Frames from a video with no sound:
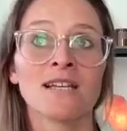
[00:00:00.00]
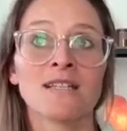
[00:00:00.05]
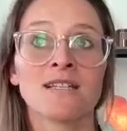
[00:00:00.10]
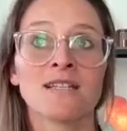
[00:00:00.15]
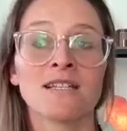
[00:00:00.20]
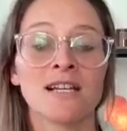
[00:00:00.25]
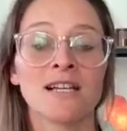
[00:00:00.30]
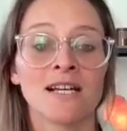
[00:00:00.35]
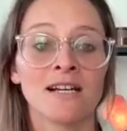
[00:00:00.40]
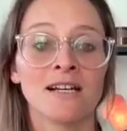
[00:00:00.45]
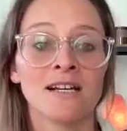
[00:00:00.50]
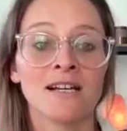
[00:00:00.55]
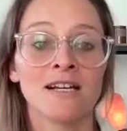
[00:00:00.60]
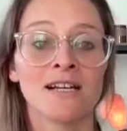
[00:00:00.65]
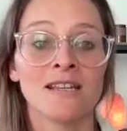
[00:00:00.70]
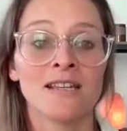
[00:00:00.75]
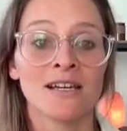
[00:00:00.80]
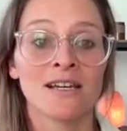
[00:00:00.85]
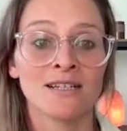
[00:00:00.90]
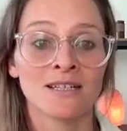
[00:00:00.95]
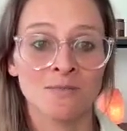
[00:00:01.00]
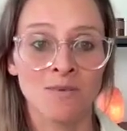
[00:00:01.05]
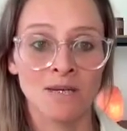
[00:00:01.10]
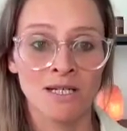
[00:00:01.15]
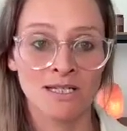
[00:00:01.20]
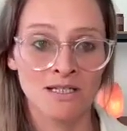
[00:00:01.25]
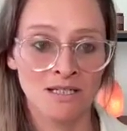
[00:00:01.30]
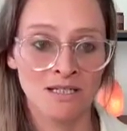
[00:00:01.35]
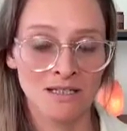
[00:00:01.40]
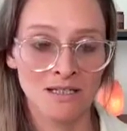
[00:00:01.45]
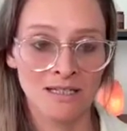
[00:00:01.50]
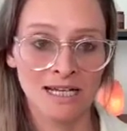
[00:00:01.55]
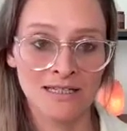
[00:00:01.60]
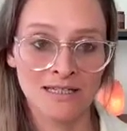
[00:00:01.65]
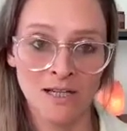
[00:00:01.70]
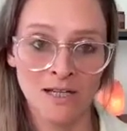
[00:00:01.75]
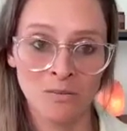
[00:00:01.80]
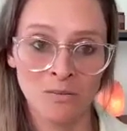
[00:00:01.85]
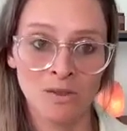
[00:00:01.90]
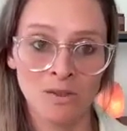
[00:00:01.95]
is an area that, especially in the
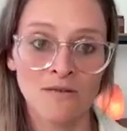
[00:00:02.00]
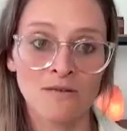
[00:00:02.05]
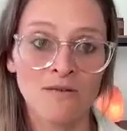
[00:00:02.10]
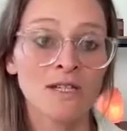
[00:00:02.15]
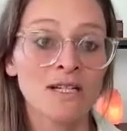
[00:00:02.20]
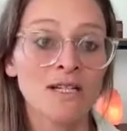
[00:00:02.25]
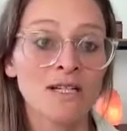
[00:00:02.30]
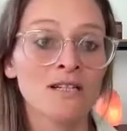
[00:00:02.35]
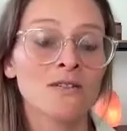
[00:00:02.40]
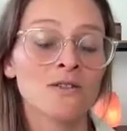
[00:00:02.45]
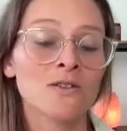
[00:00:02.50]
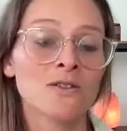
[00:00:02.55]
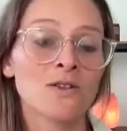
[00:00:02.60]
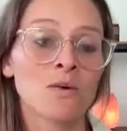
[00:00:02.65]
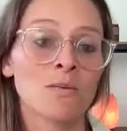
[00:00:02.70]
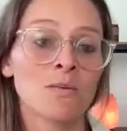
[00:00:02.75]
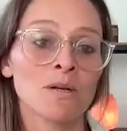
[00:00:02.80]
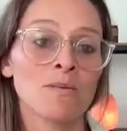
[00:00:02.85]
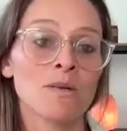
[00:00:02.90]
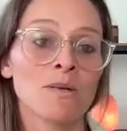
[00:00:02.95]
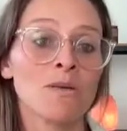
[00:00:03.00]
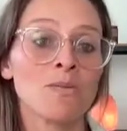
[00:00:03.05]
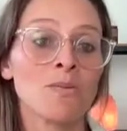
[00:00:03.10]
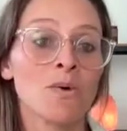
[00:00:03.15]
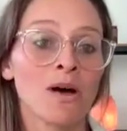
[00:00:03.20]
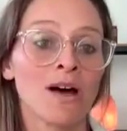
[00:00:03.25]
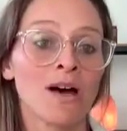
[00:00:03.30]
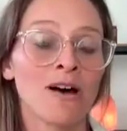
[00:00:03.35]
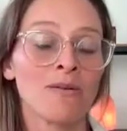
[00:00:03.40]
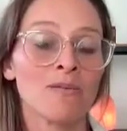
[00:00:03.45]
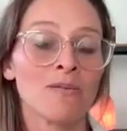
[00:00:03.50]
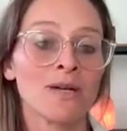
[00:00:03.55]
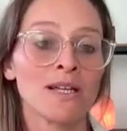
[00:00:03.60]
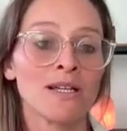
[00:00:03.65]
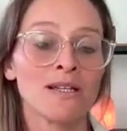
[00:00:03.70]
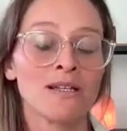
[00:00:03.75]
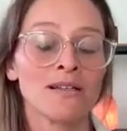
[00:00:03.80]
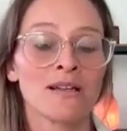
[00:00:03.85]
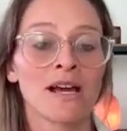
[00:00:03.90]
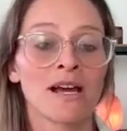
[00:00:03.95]
last couple of years, so many people have
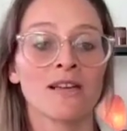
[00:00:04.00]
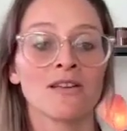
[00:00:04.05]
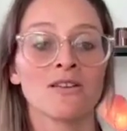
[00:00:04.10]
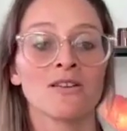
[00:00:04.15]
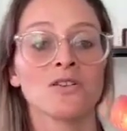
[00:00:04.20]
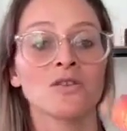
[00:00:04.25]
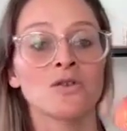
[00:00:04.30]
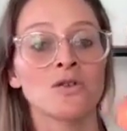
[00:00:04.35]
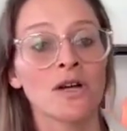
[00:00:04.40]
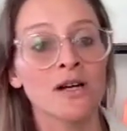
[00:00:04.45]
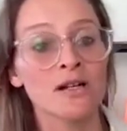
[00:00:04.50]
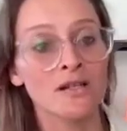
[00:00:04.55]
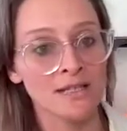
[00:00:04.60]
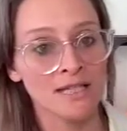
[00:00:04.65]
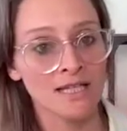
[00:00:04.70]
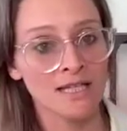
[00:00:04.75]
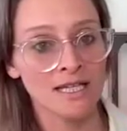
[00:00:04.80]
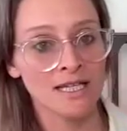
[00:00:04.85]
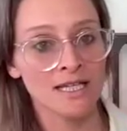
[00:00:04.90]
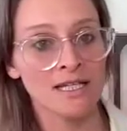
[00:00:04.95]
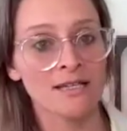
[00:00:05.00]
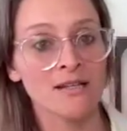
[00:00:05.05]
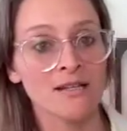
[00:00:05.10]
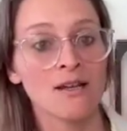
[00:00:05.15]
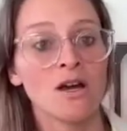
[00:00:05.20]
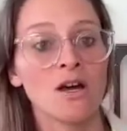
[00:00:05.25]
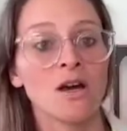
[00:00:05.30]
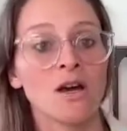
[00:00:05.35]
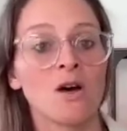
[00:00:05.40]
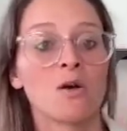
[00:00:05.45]
been either struggling in